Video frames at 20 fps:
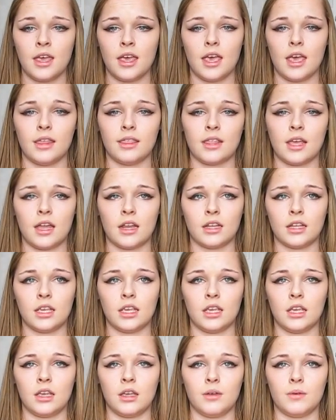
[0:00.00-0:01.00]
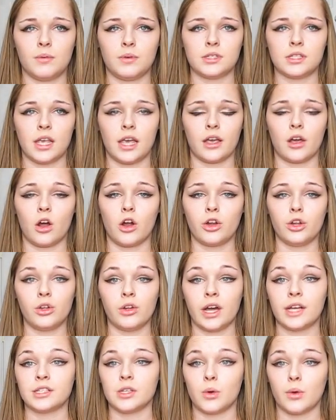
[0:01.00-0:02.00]
and then he was like, are you
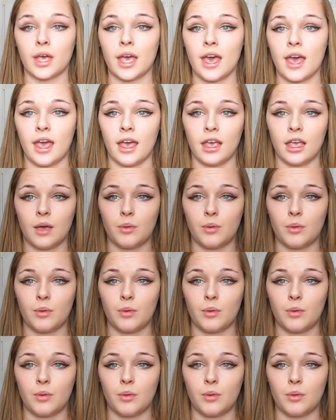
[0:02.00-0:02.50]
guys okay?